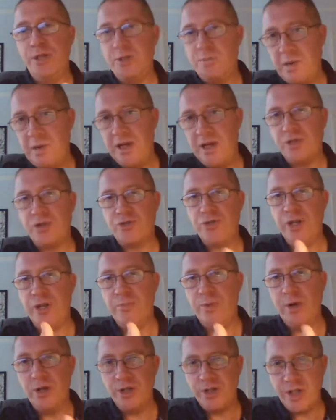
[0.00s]
This
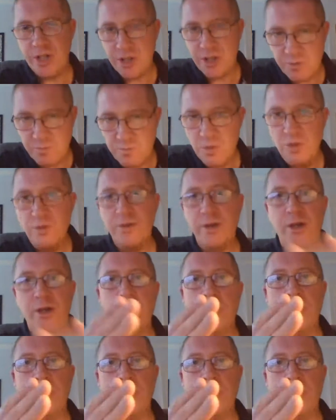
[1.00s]
blitzkrieg policy, this moving